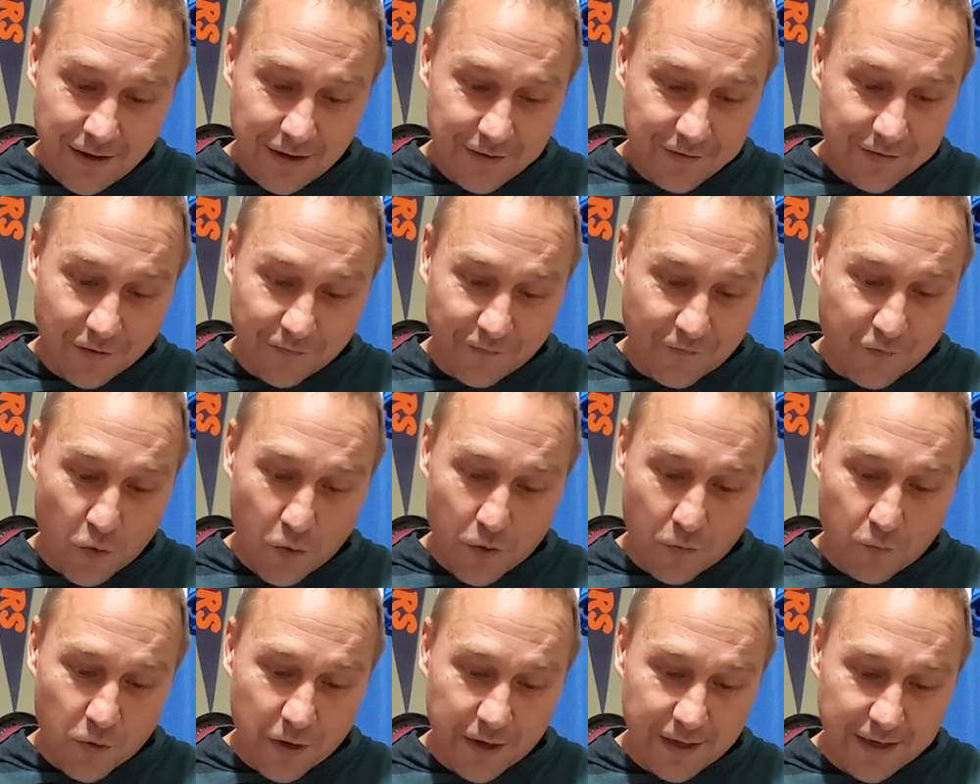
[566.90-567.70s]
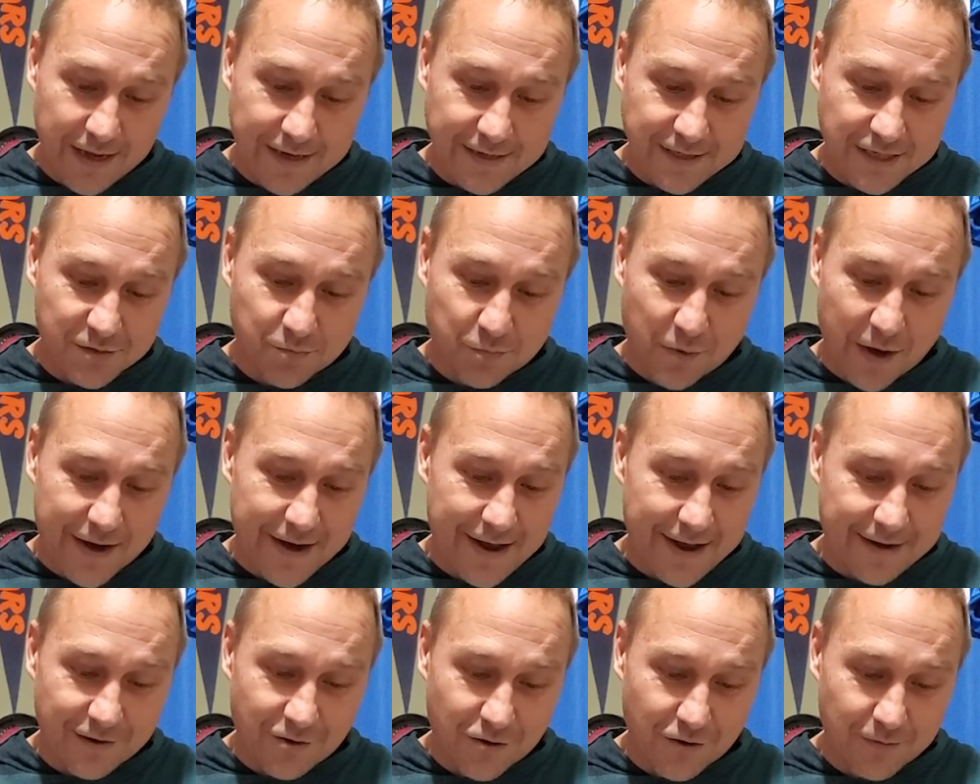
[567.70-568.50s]
they're 4-1 against spread
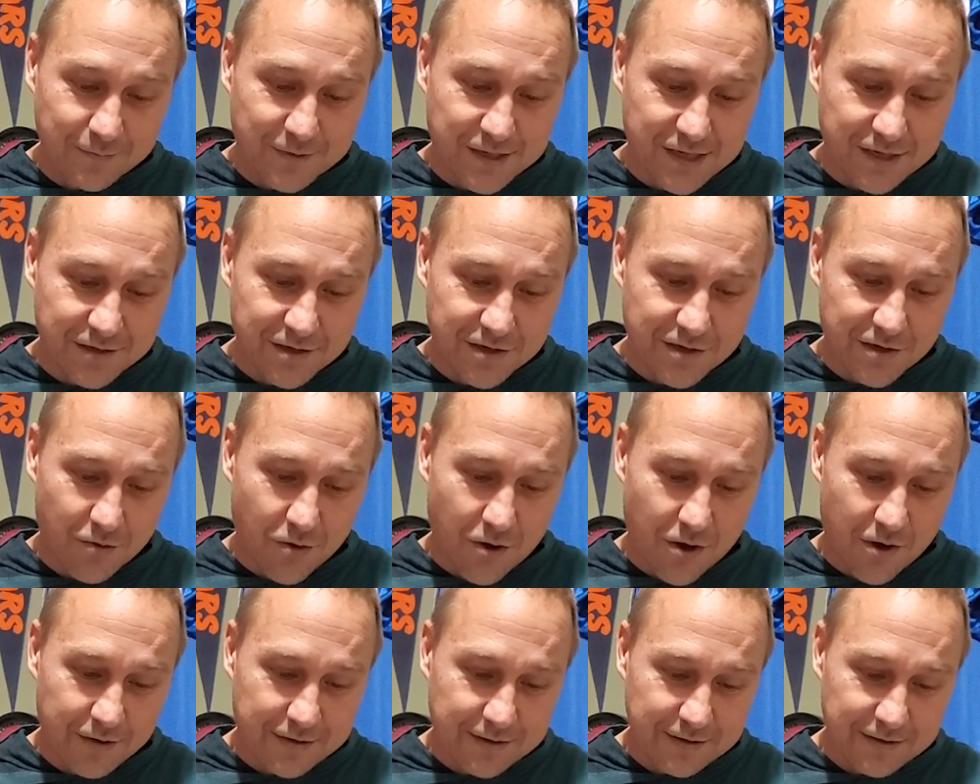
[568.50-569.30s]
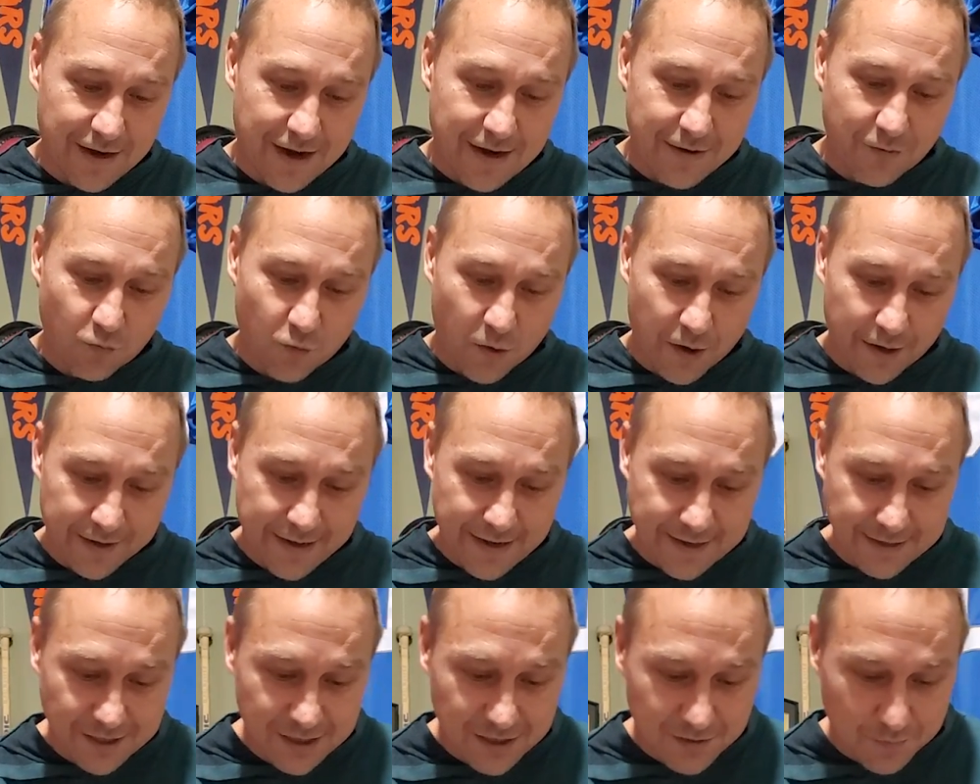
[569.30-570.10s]
at home to New York, 9-1
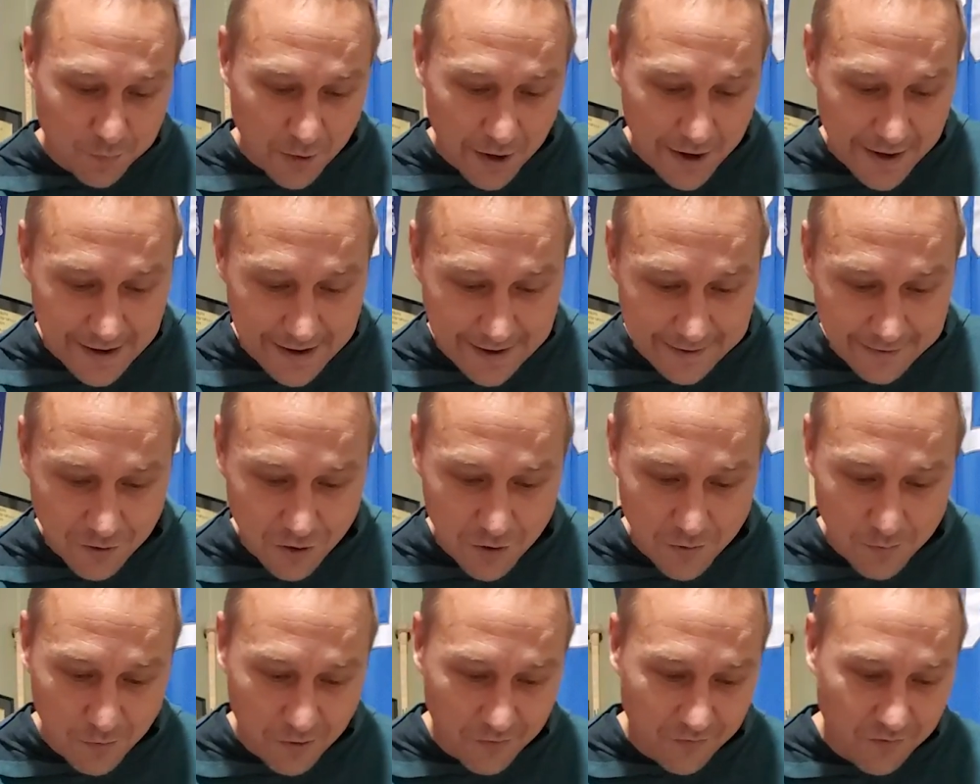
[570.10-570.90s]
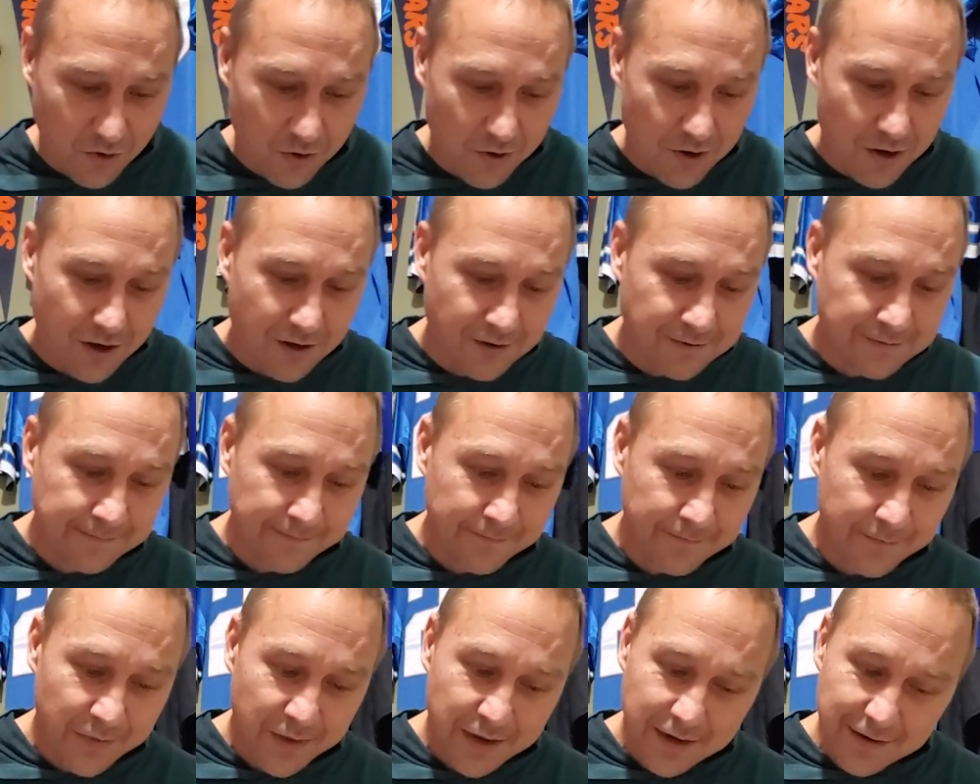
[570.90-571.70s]
against spread at home overall.
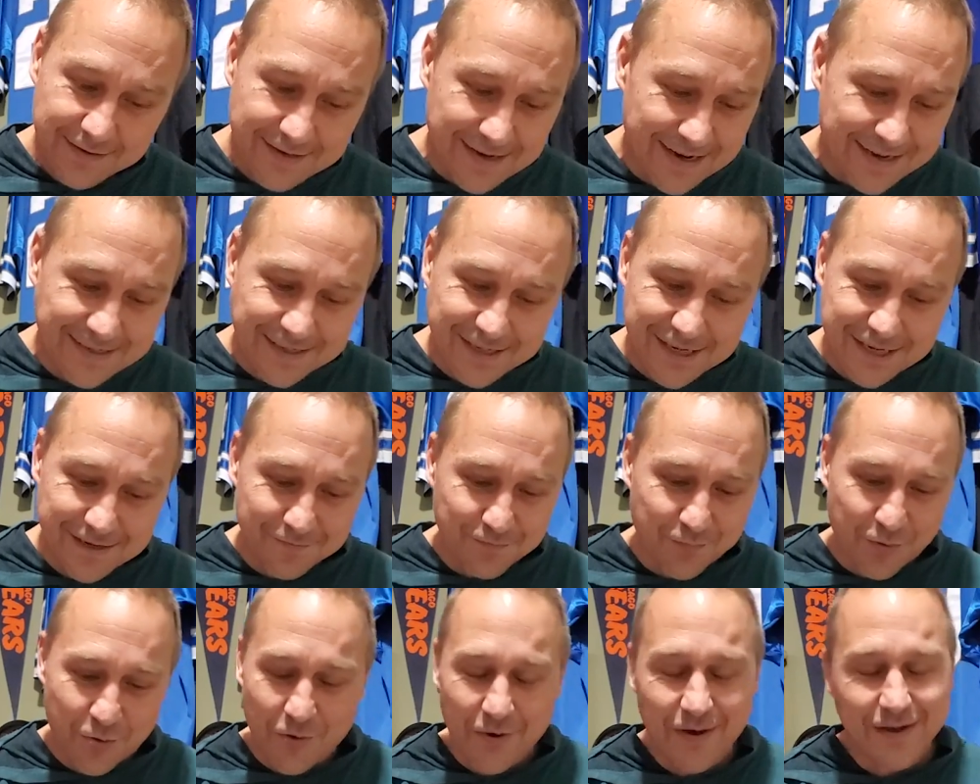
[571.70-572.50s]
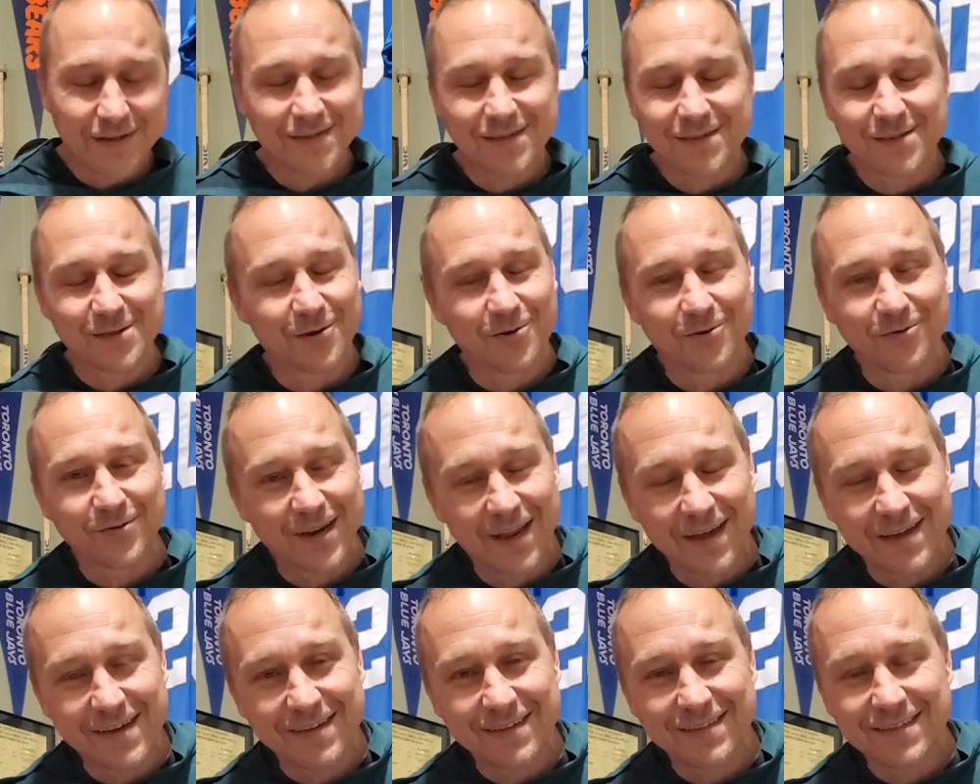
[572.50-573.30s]
19 points though,
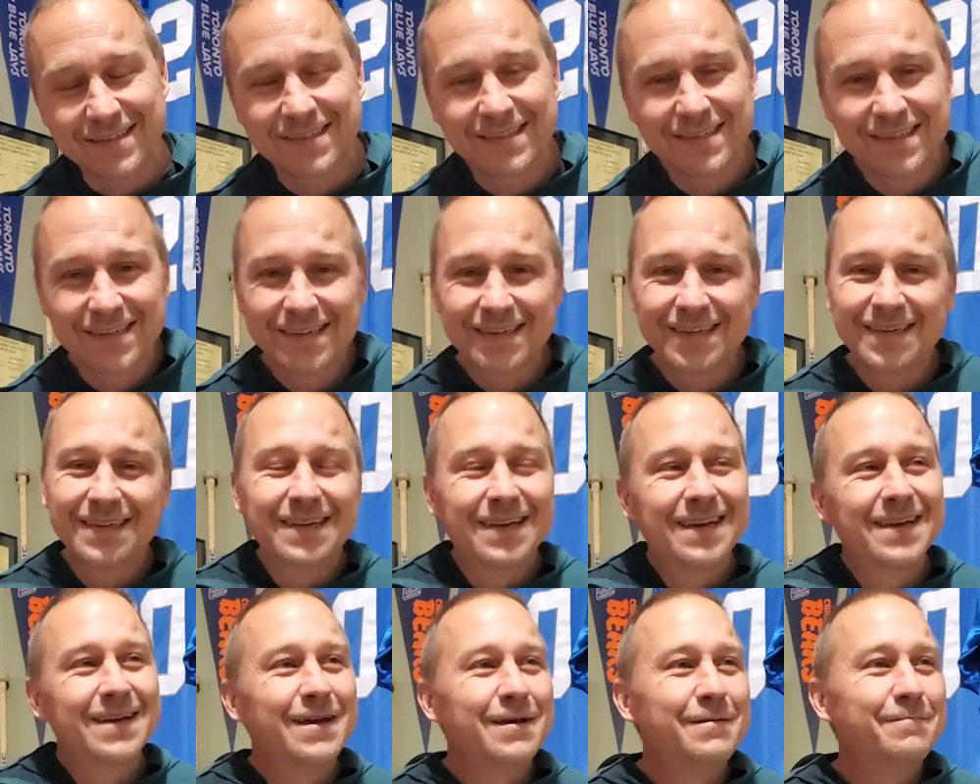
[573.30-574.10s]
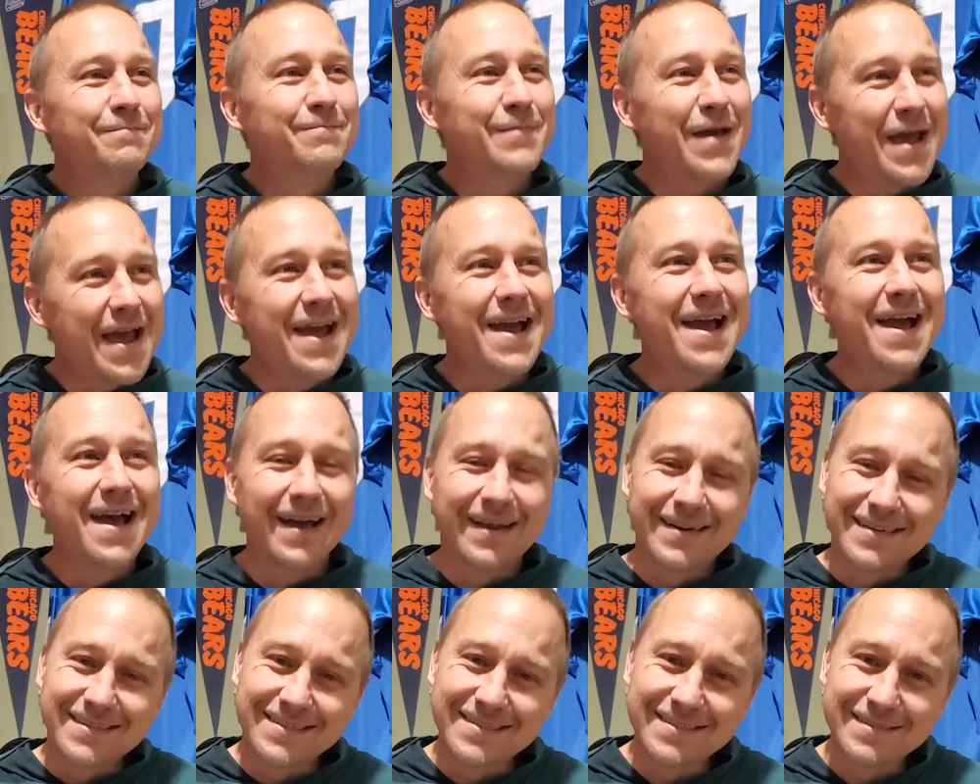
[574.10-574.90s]
like
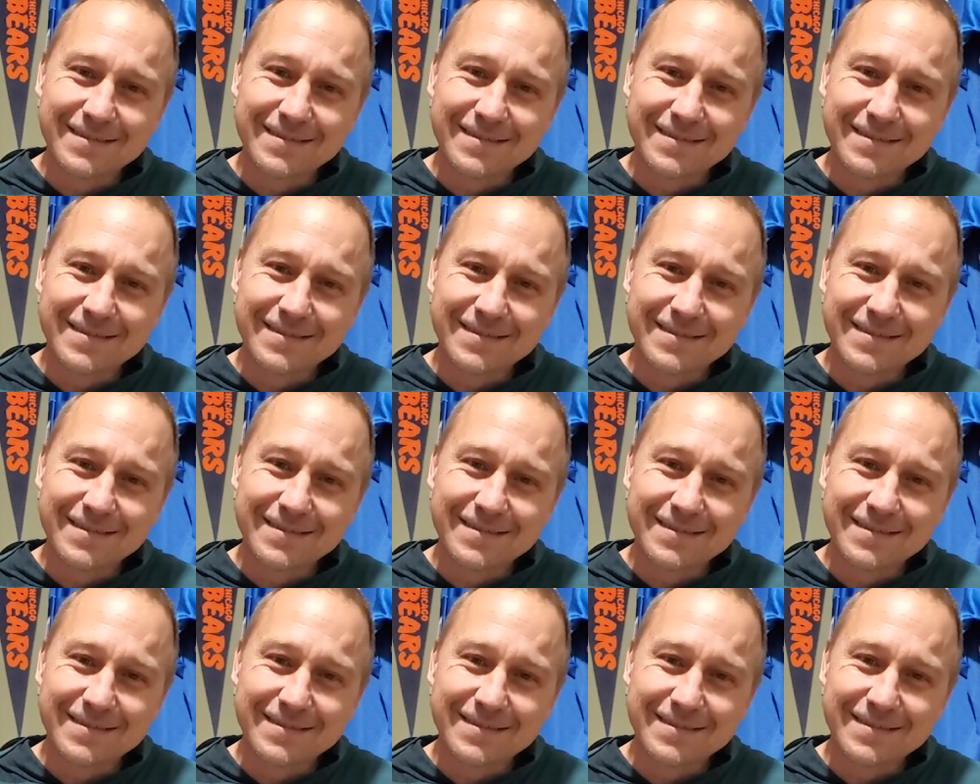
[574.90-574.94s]
man,